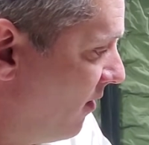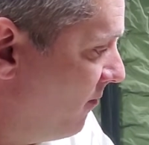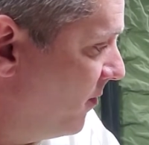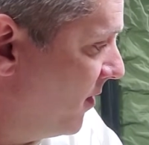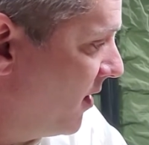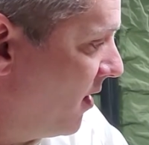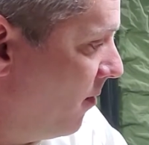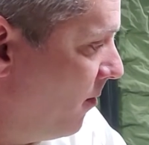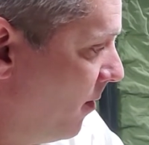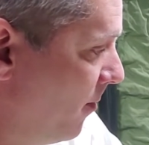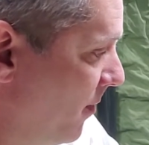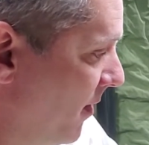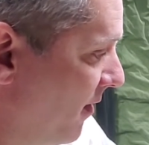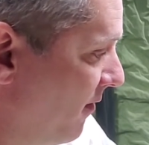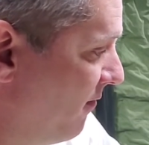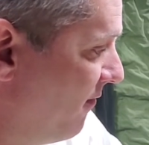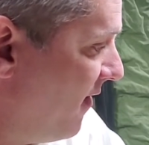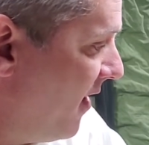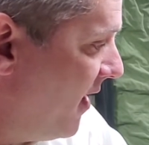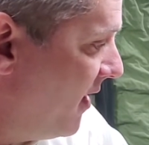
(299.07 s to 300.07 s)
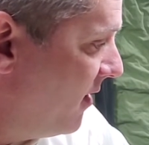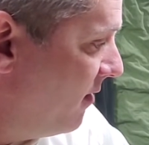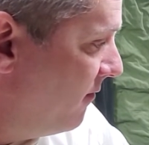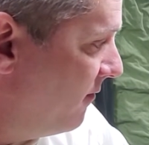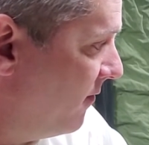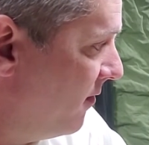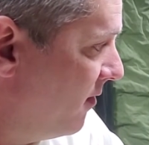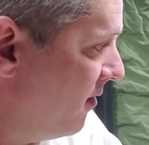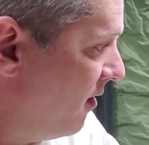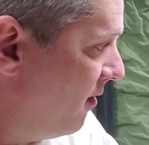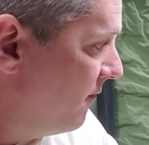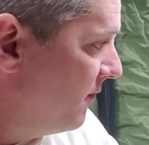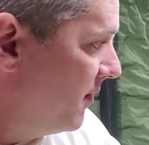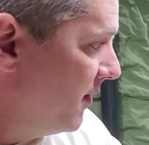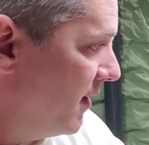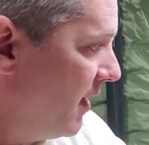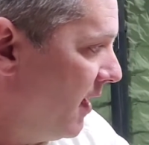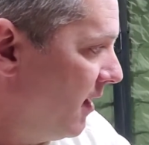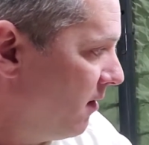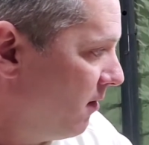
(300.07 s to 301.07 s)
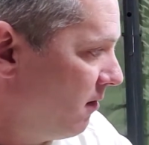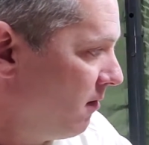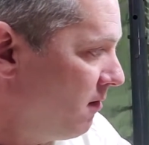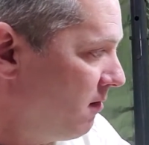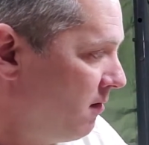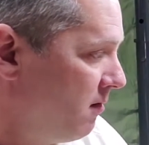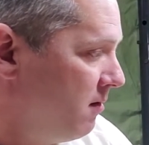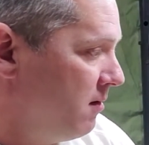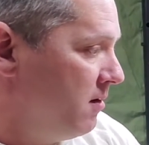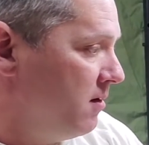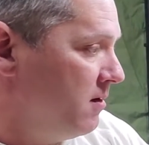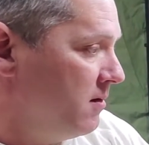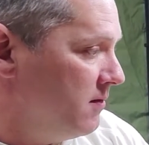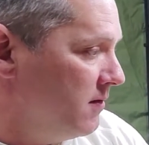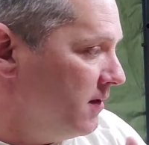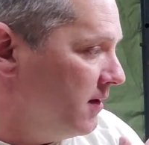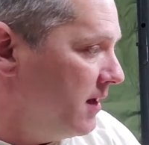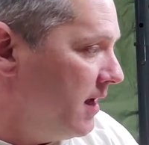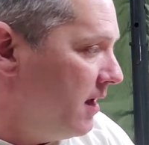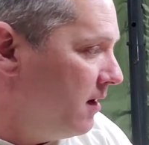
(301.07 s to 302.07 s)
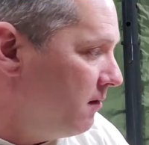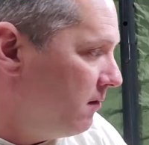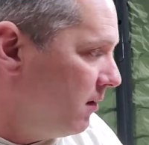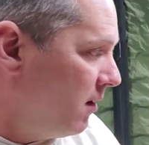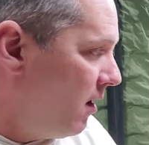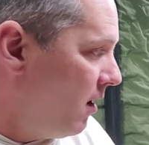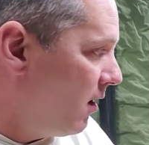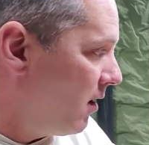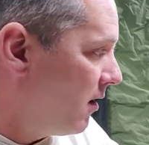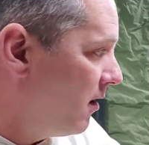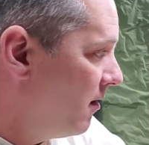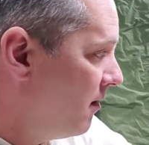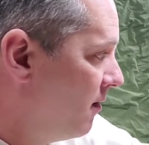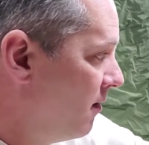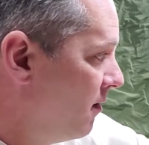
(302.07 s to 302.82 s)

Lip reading: I've become a big fan of the Gator the Gator lock.